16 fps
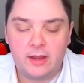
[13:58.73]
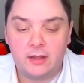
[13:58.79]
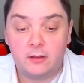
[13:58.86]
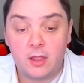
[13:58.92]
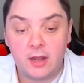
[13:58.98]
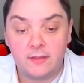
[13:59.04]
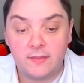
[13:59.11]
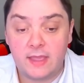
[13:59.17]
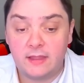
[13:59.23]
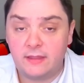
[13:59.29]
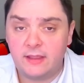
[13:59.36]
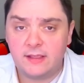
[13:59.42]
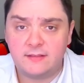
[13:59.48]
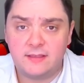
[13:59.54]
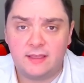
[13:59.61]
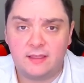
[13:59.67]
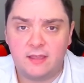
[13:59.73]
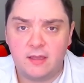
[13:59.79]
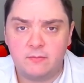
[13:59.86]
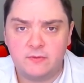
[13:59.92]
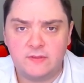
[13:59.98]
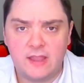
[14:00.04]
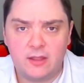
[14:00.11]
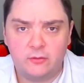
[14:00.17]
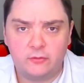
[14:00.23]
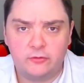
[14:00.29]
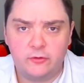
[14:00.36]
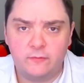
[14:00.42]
And a lot of that, like I said, comes down to